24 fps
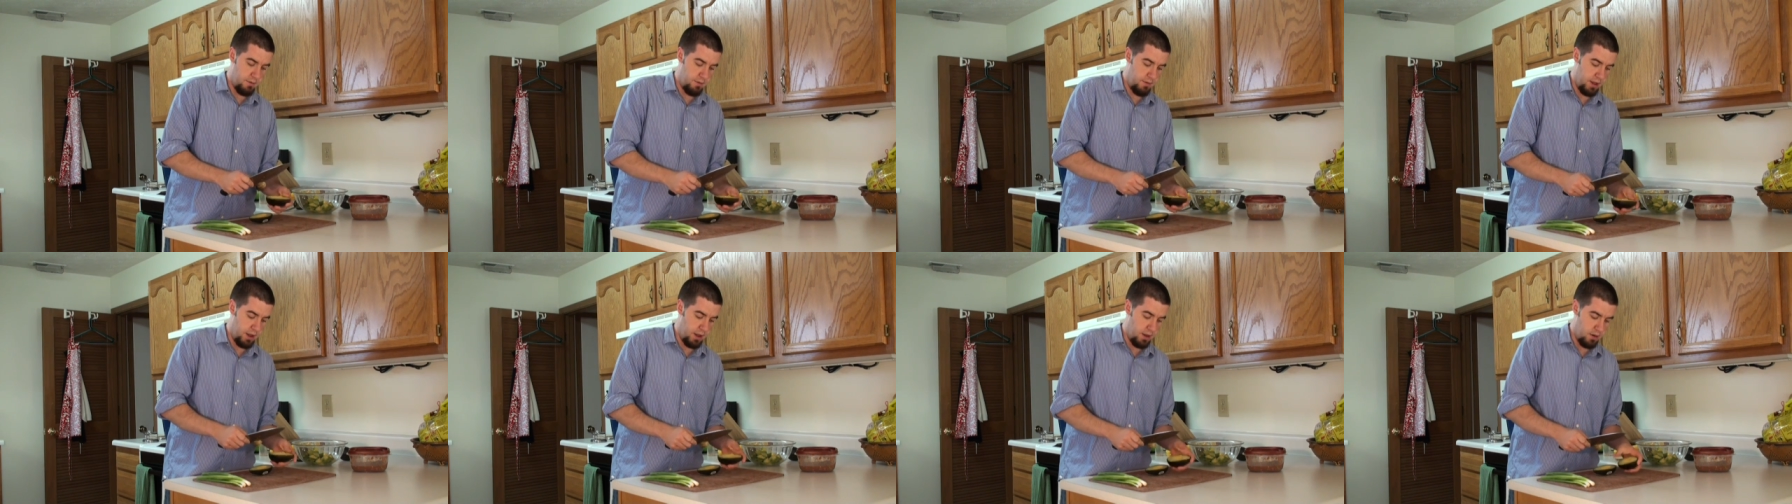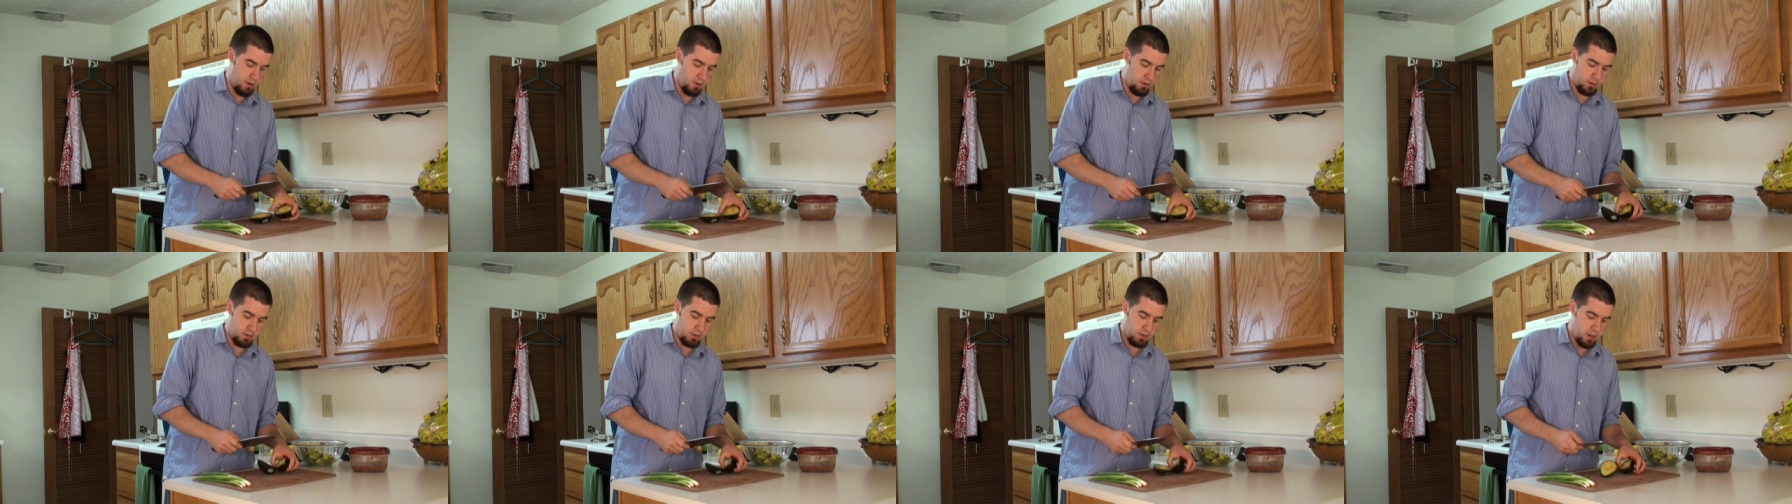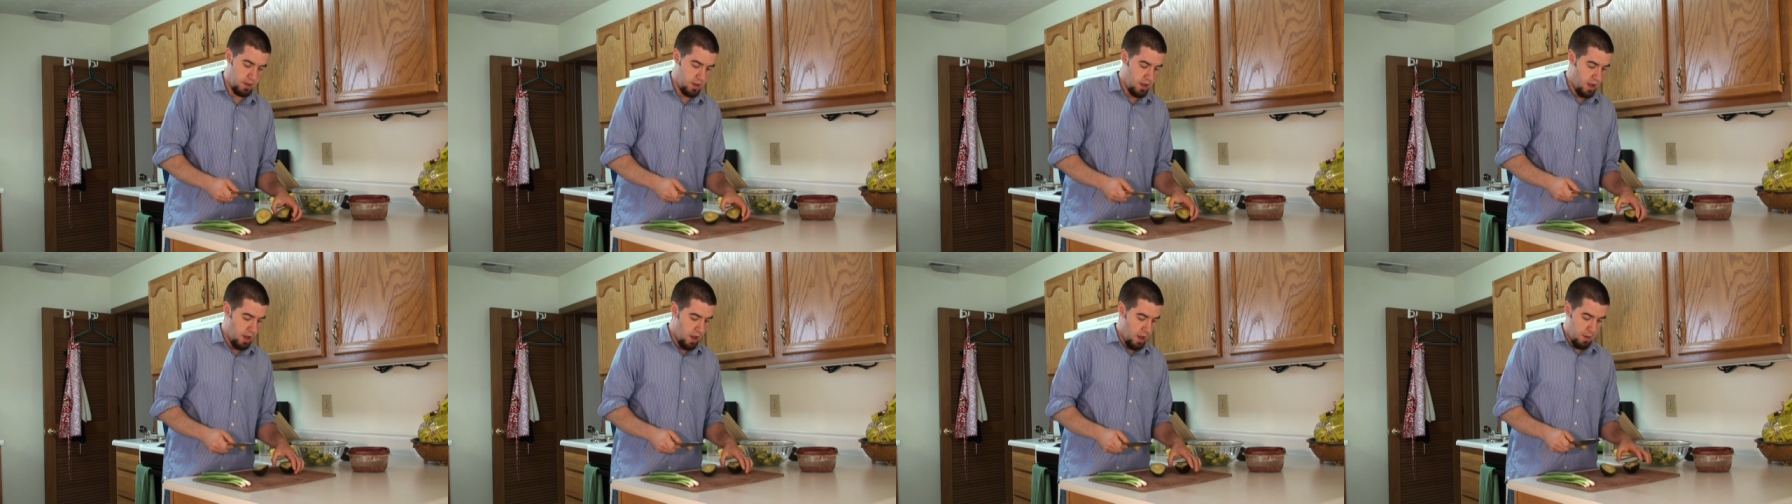fingers.
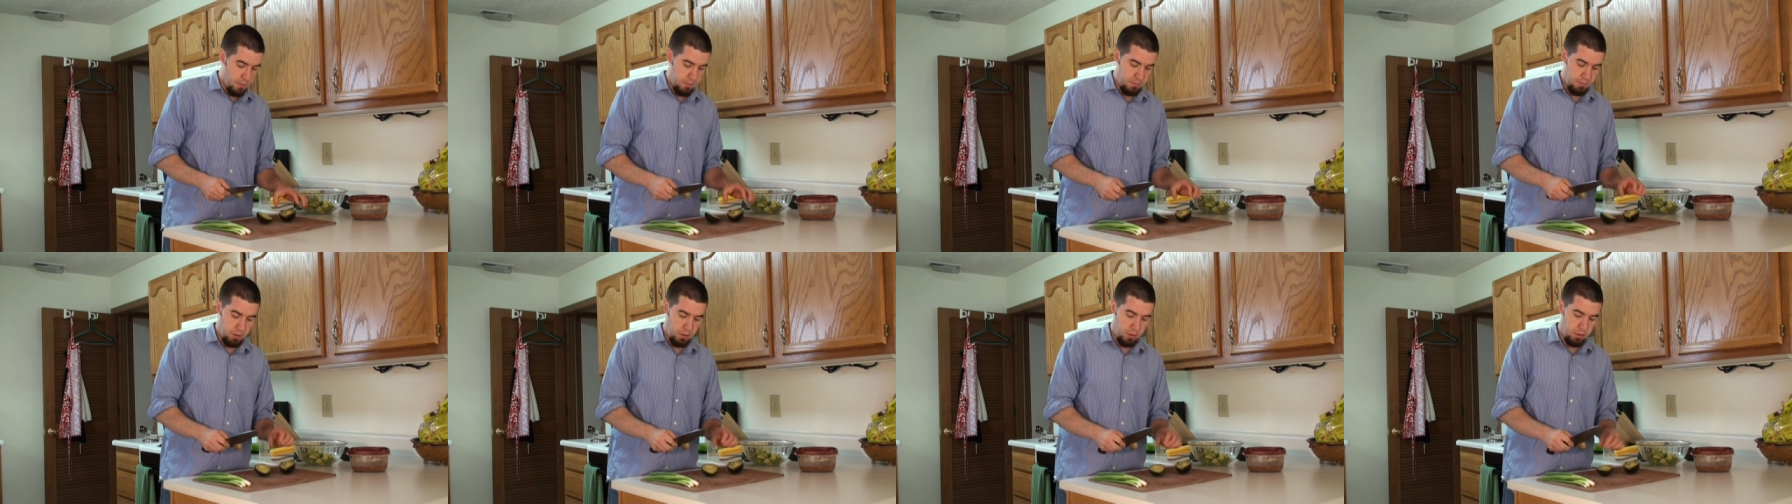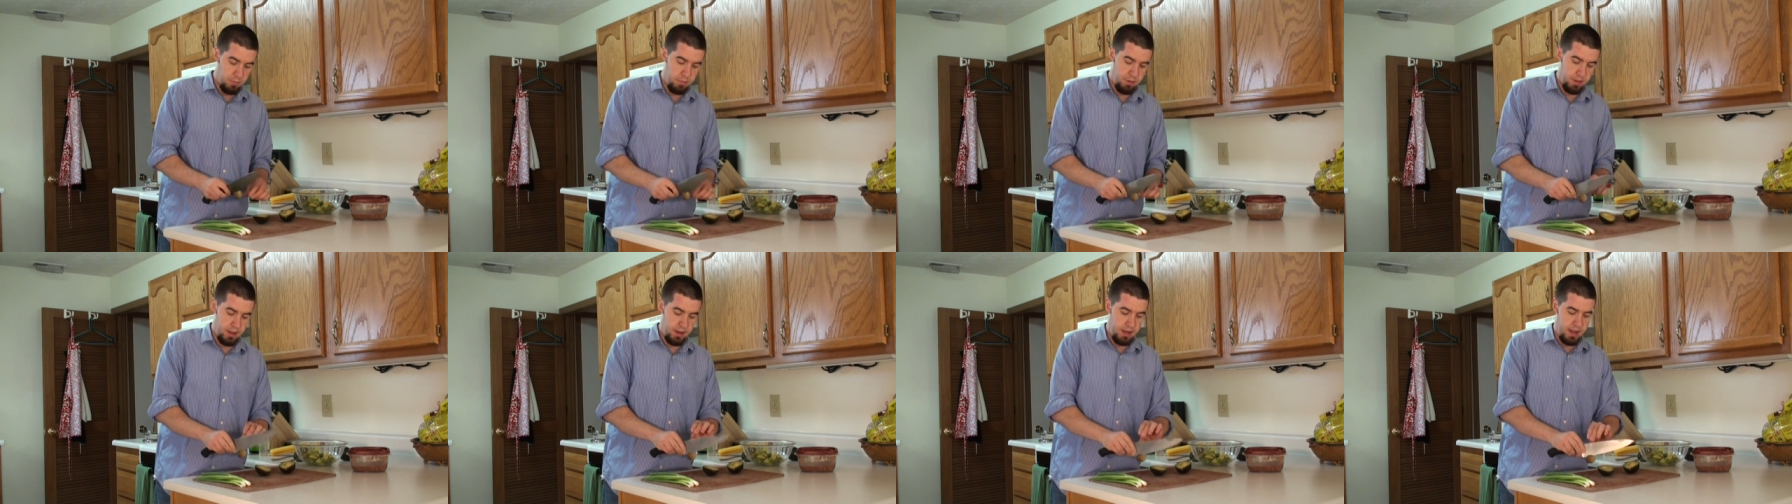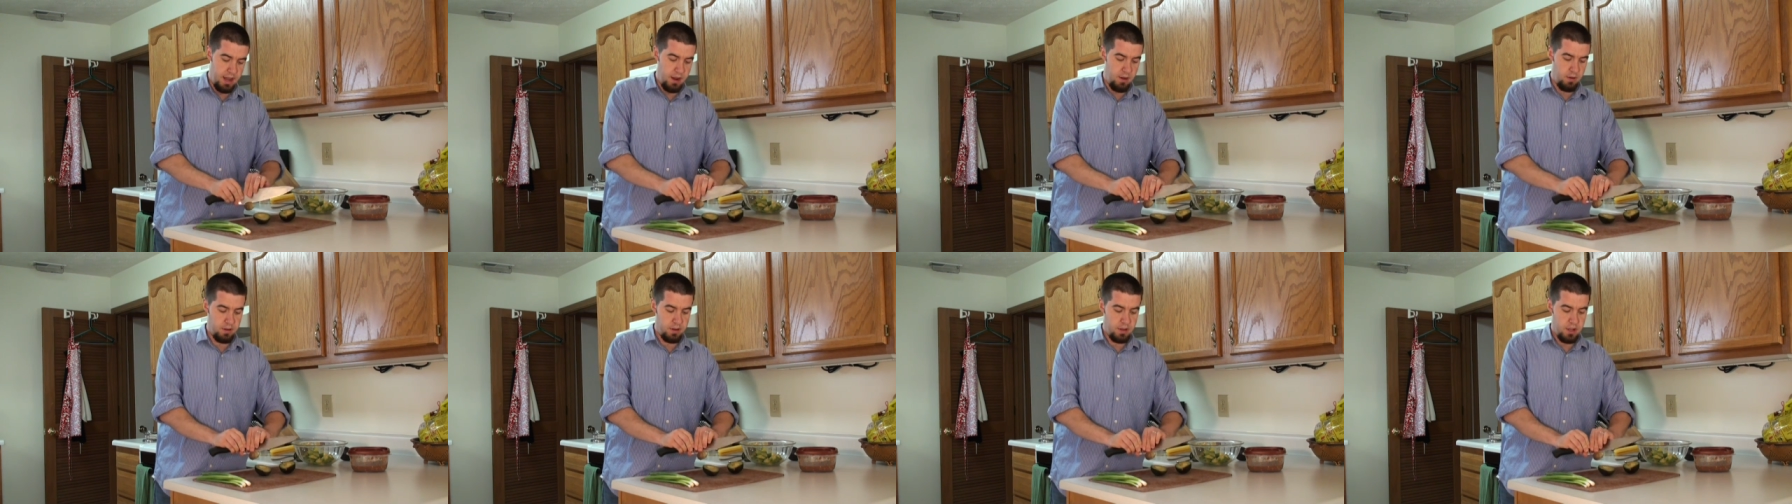Pull the pit
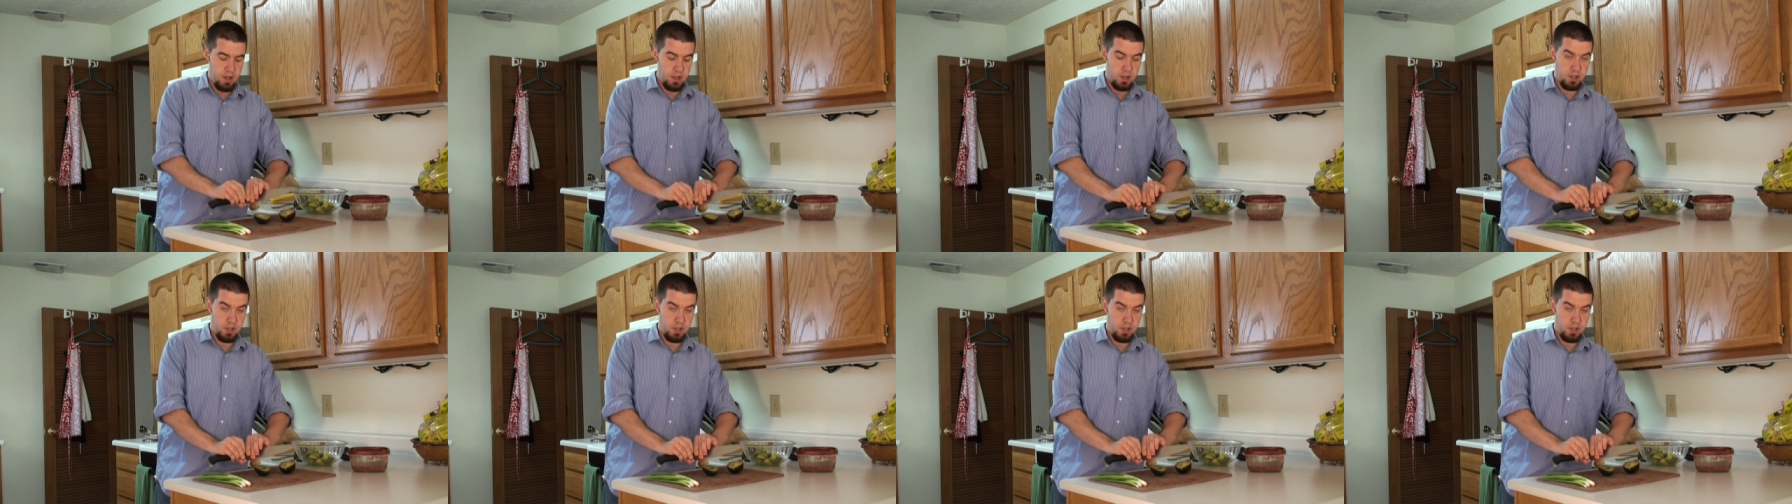out.